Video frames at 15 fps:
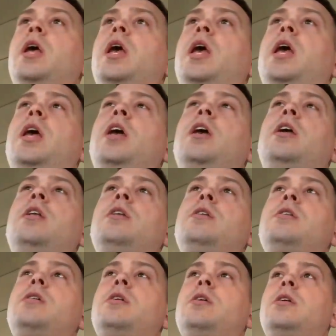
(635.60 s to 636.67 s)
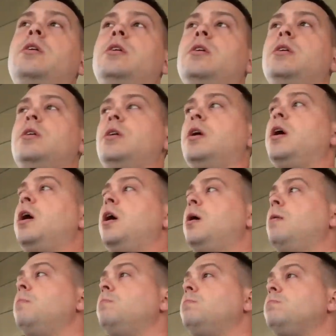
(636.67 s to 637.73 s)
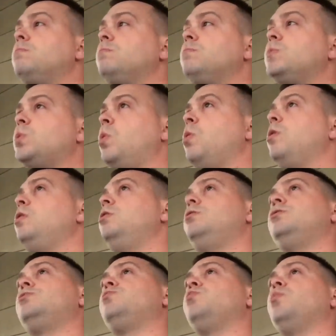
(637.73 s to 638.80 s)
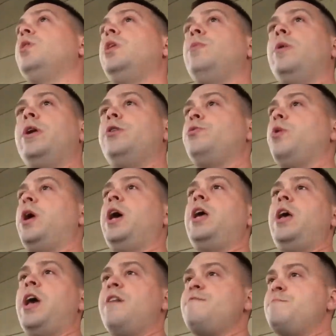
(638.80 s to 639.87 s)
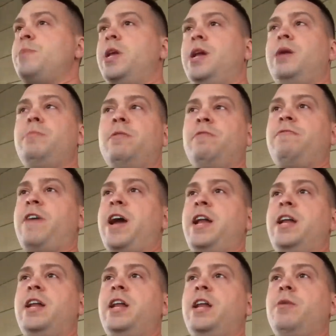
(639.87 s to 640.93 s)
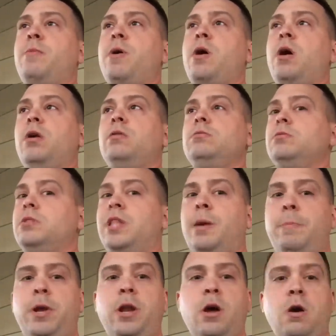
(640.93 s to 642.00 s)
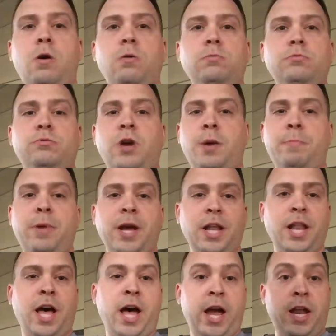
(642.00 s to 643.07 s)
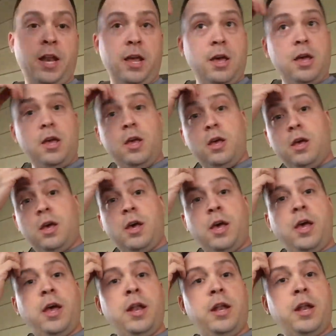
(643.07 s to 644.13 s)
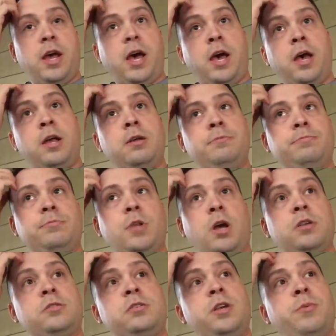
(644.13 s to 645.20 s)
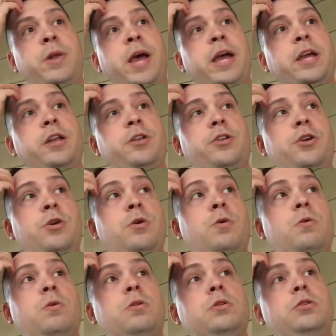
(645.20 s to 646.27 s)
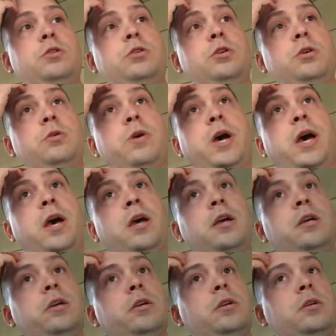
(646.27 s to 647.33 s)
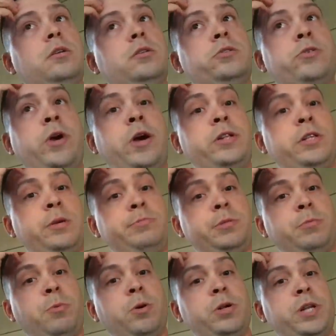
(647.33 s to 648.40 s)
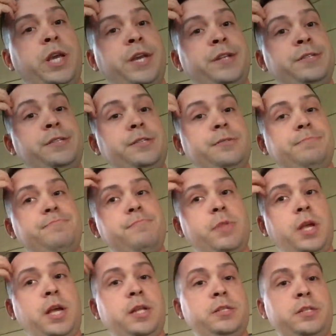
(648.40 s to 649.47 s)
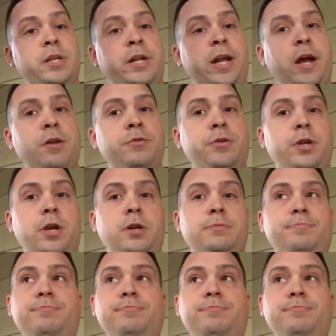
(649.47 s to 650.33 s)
and uh, or you just really want to try it, you haven't been able to find it anywhere, let me know. Drop me a line, and uh, I'll see what I can do to uh, scrounge up some more tins and send it out to you.